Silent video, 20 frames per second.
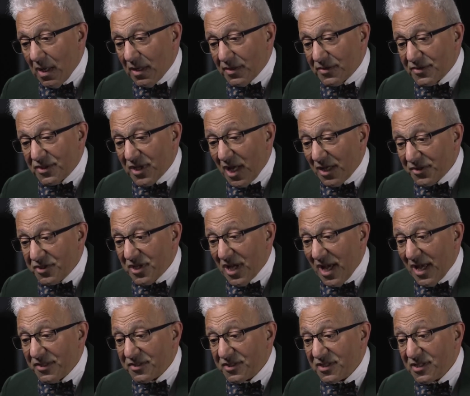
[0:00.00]
such
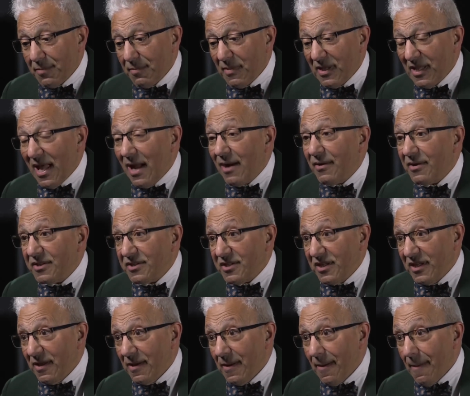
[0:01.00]
as
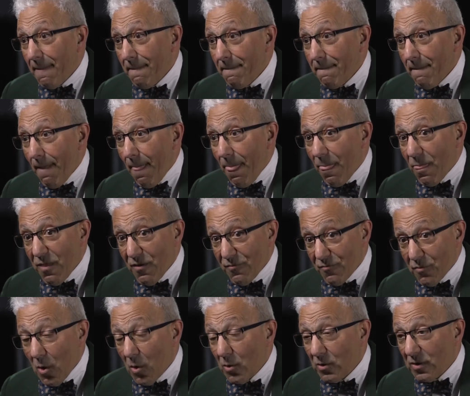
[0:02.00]
similarity. The
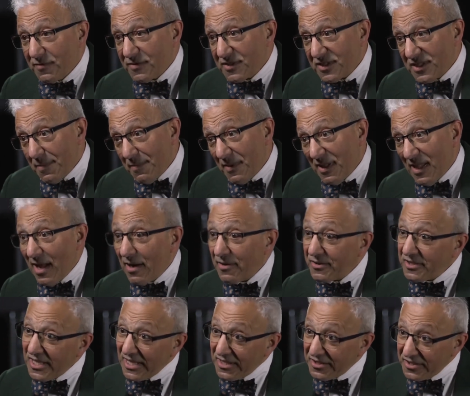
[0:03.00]
role of
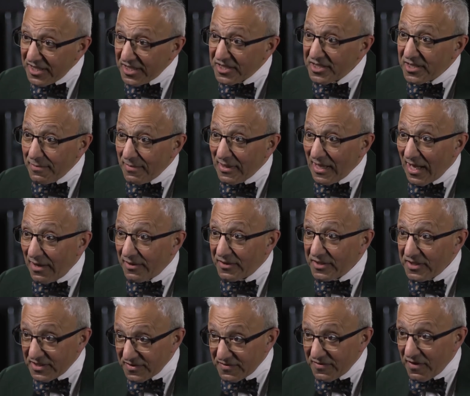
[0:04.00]
similarity and
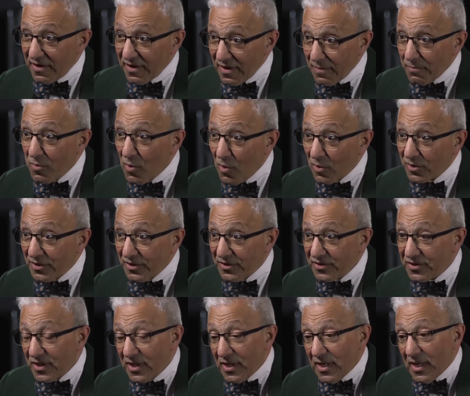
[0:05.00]
dissimilarity is very
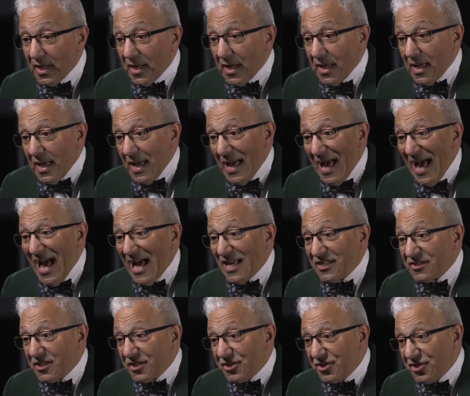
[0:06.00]
important.
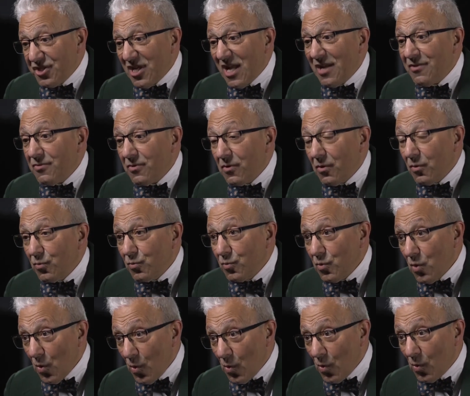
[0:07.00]
As a general
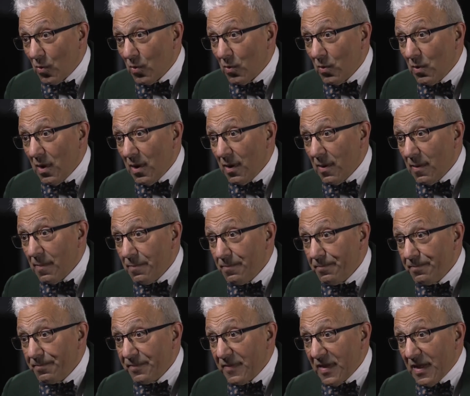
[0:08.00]
rule,
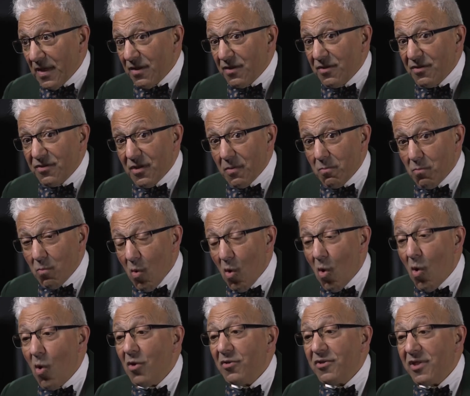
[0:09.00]
the
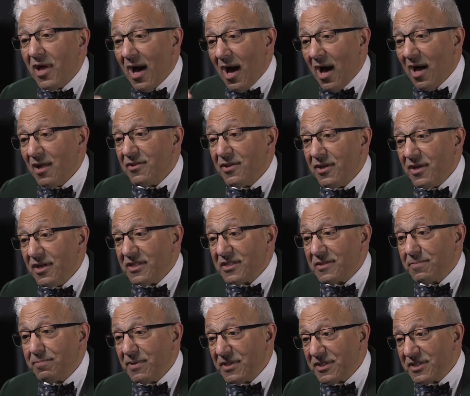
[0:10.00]
more the other is
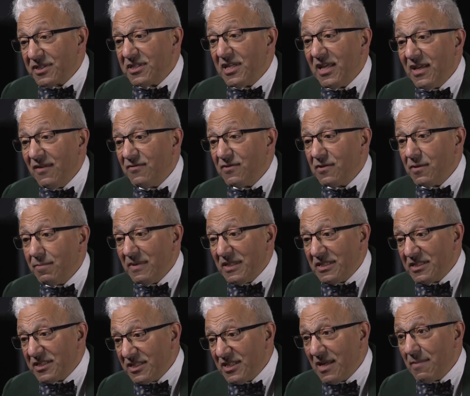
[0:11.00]
perceived to be
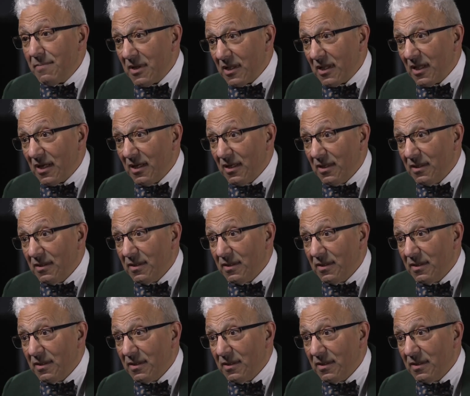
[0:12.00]
similar,